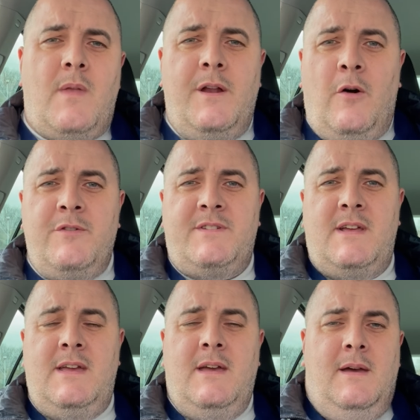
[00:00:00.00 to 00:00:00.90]
And
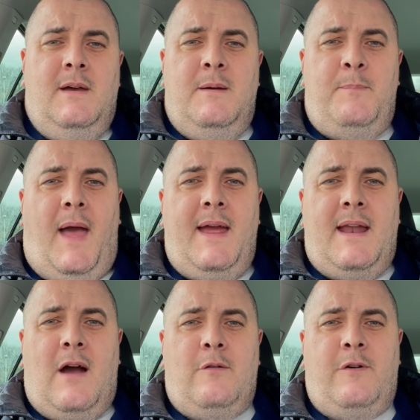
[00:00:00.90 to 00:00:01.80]
obviously, paying
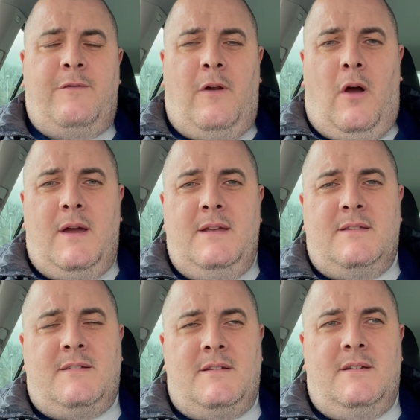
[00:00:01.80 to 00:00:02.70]
out for
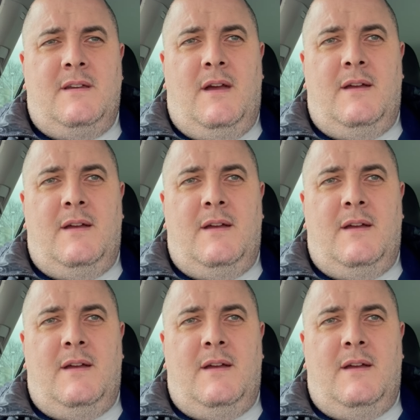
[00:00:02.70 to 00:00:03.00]
flights and,